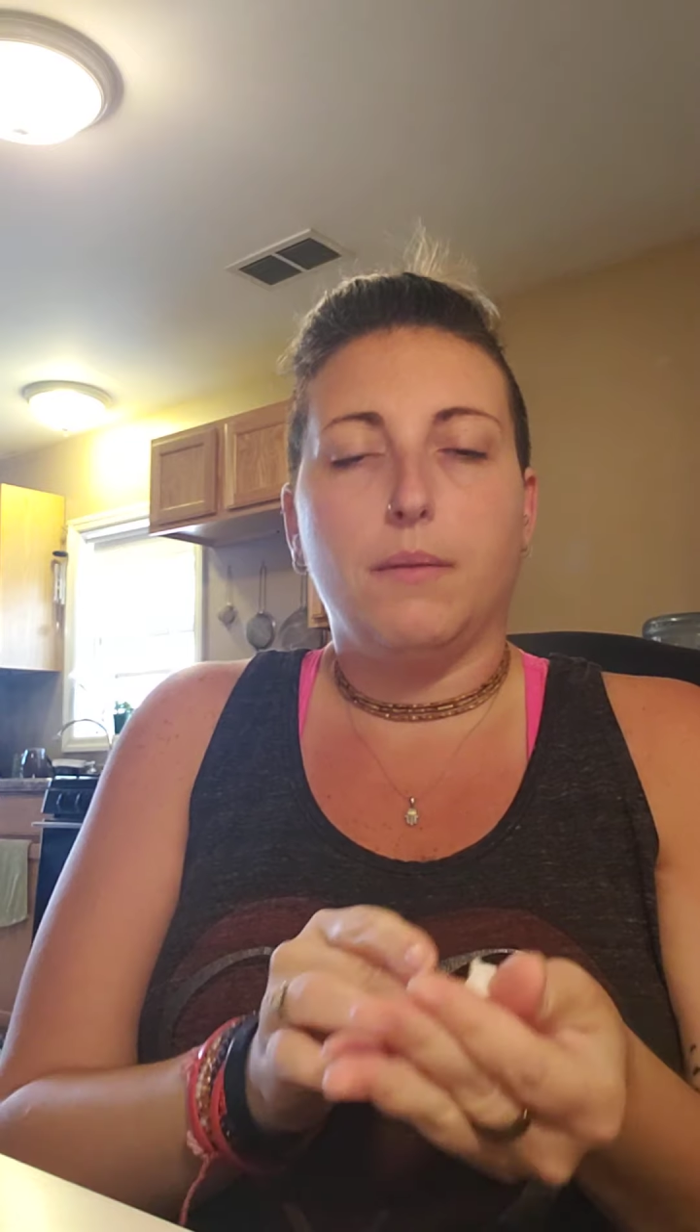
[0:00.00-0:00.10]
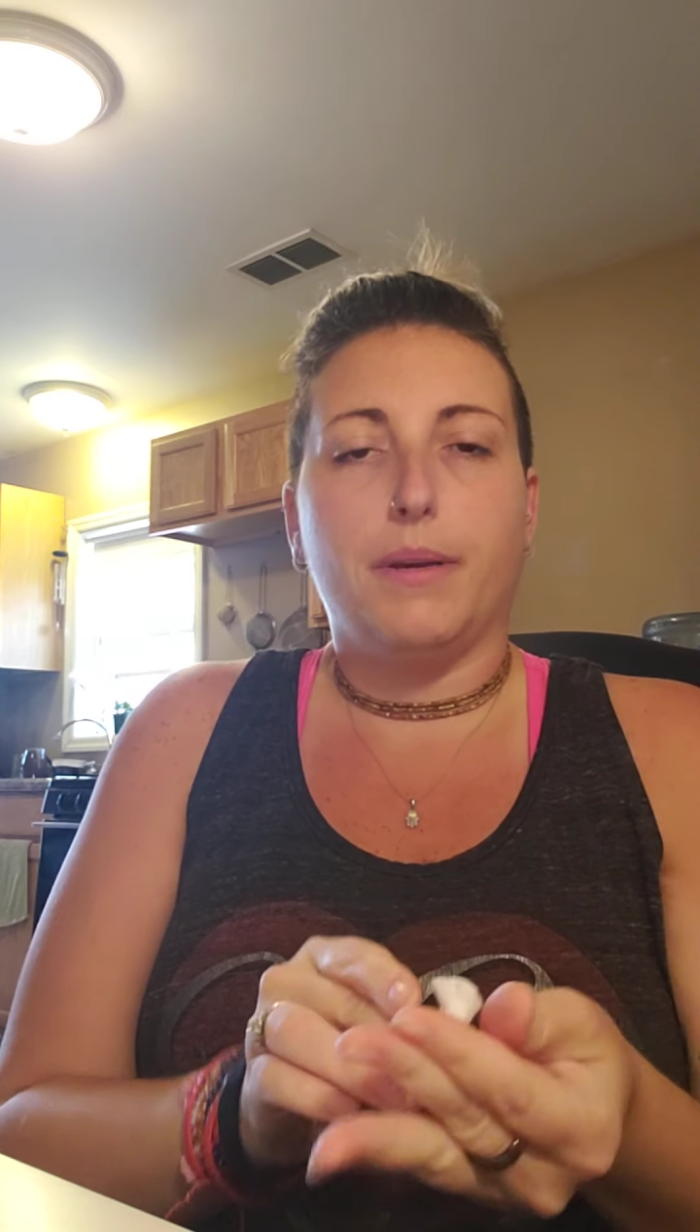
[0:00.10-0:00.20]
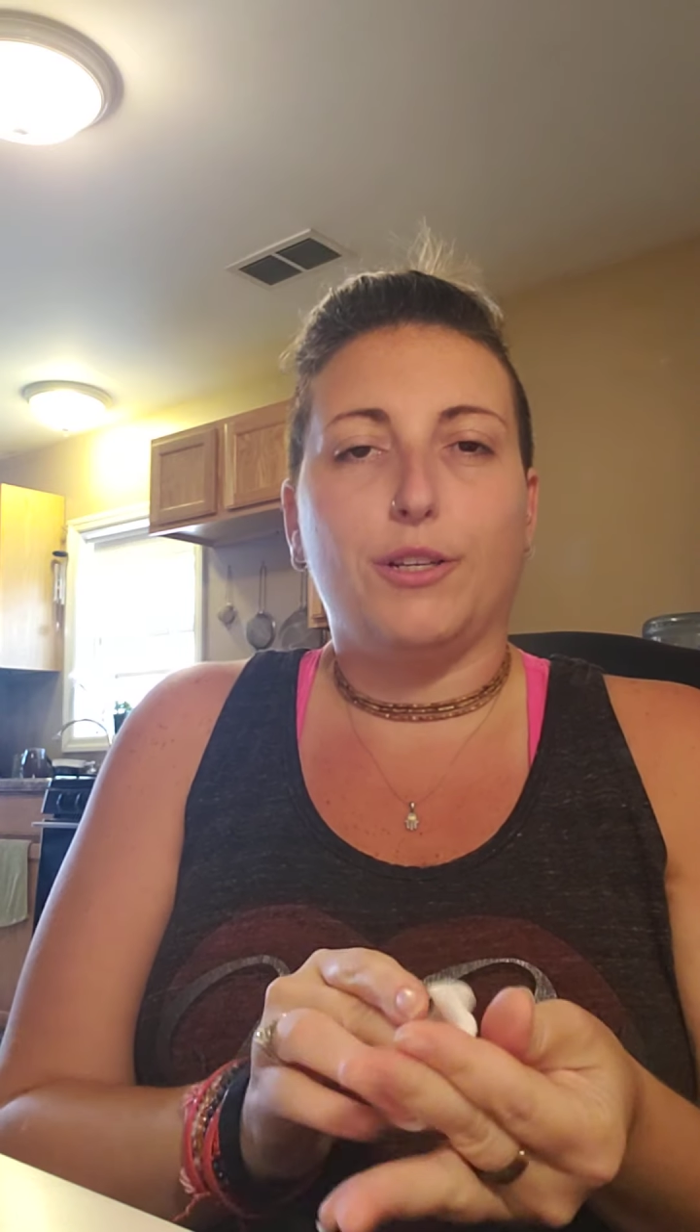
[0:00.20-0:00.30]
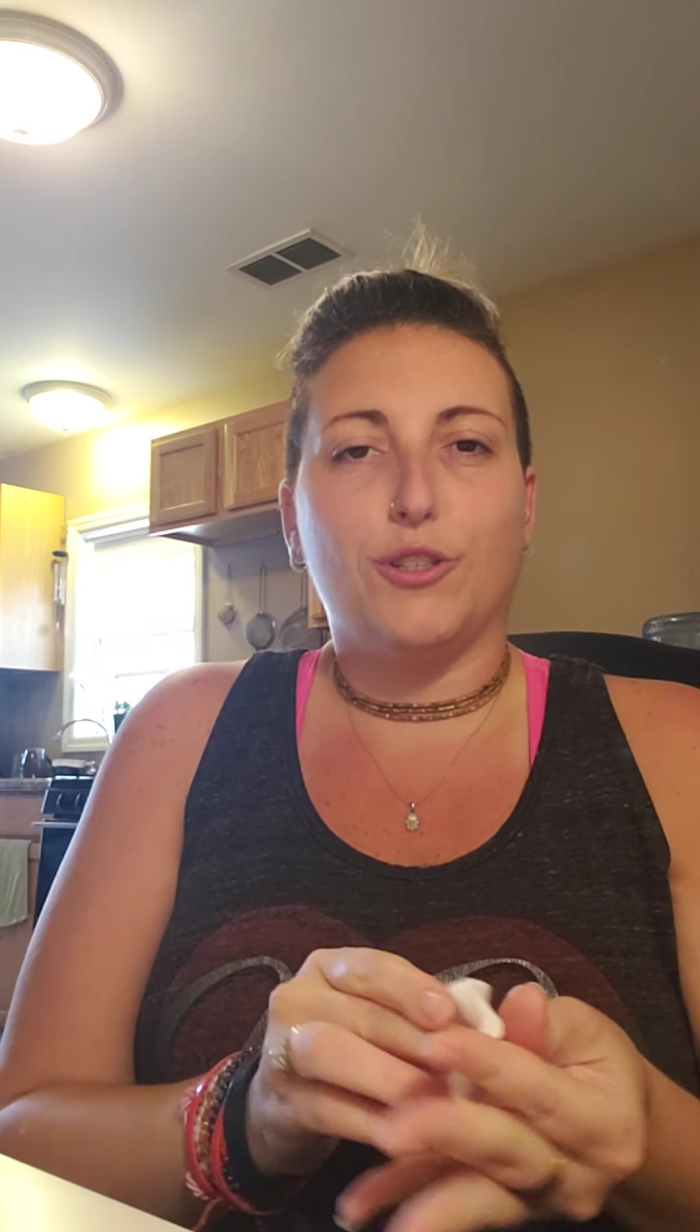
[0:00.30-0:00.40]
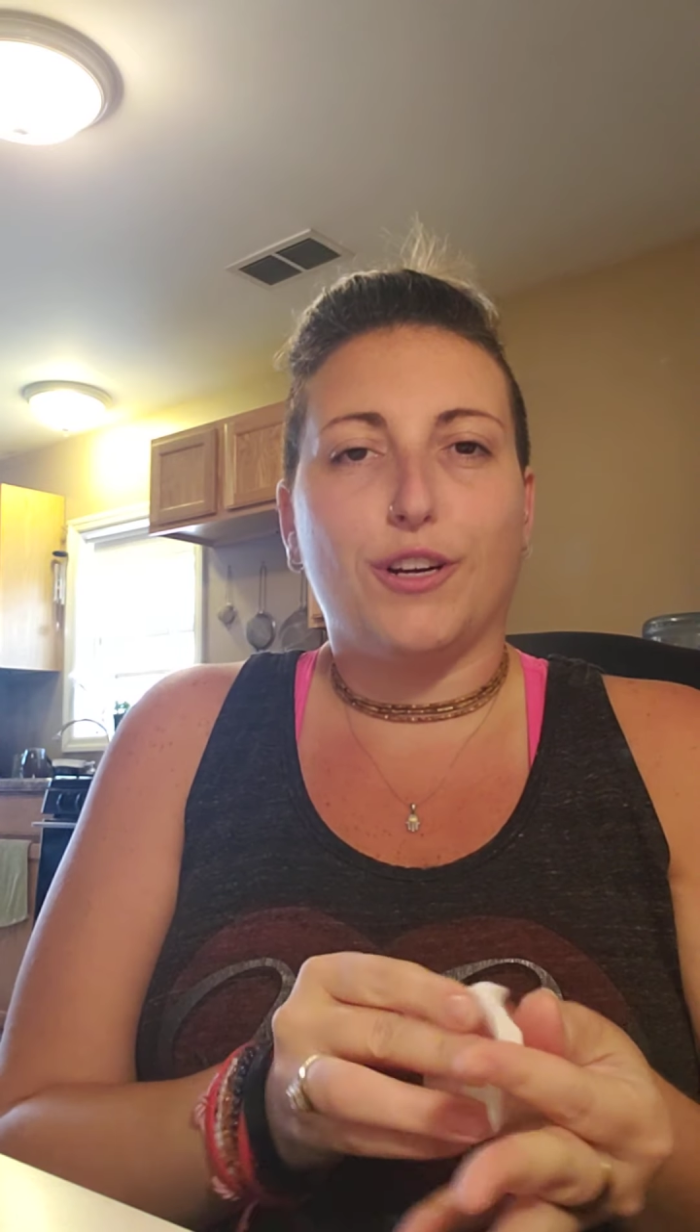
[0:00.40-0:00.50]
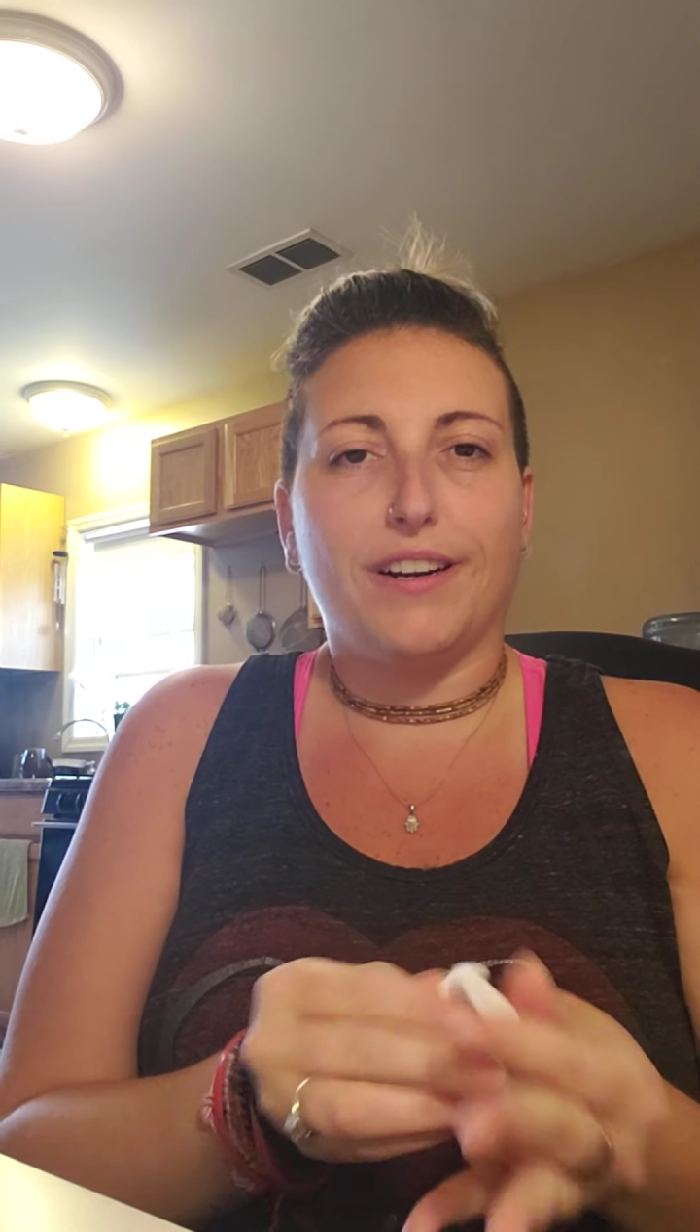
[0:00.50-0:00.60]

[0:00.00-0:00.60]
Make sure